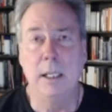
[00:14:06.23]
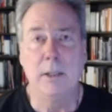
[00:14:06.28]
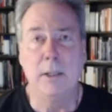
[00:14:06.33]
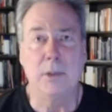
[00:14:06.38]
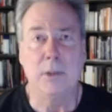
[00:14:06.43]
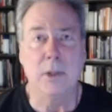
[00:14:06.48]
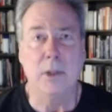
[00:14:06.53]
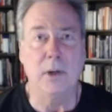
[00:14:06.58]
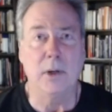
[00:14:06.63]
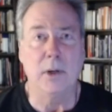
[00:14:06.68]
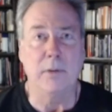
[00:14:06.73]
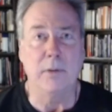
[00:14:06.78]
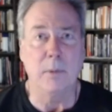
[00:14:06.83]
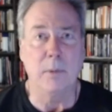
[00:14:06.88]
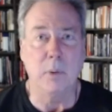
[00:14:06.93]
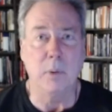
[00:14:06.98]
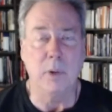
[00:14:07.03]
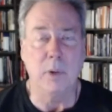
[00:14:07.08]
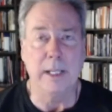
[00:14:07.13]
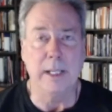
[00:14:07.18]
So if you
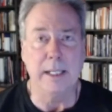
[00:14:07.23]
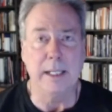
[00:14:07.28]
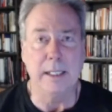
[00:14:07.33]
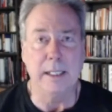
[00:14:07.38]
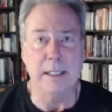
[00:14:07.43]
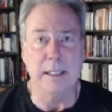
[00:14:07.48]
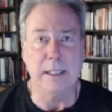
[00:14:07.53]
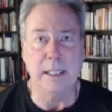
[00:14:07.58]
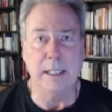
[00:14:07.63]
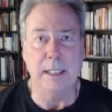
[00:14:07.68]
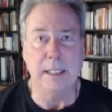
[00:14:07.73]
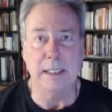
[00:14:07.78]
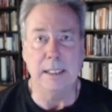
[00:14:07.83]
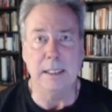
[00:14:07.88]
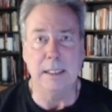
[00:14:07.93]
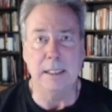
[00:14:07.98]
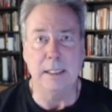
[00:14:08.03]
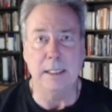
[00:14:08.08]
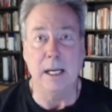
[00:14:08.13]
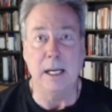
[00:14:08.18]
put in a
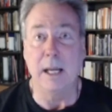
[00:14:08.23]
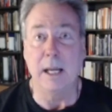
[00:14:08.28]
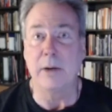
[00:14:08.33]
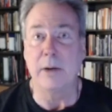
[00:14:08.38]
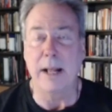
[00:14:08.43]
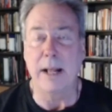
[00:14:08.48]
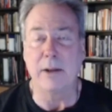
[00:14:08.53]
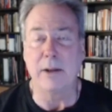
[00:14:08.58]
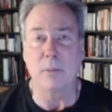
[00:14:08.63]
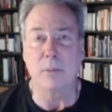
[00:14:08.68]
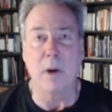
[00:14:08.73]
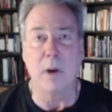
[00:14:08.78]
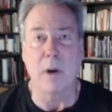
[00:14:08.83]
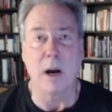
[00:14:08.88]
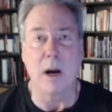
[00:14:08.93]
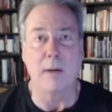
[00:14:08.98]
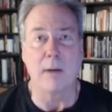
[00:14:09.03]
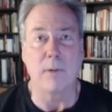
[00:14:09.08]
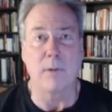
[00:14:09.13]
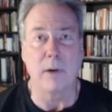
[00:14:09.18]
100-ounce
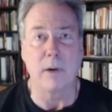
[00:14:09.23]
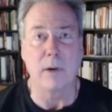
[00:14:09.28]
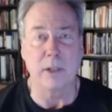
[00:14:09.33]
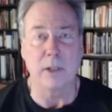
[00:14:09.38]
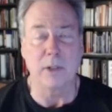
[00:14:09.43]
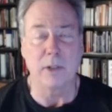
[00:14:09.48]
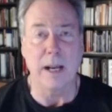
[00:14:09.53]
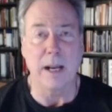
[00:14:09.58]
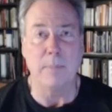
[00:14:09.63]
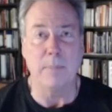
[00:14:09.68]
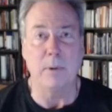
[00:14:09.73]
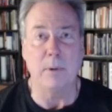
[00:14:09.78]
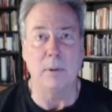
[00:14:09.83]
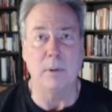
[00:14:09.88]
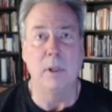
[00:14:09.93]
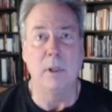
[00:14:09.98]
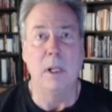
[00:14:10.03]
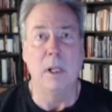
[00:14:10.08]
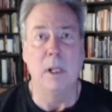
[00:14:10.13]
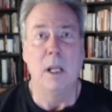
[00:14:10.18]
bar, for an
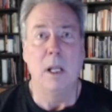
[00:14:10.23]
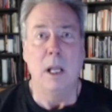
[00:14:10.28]
example,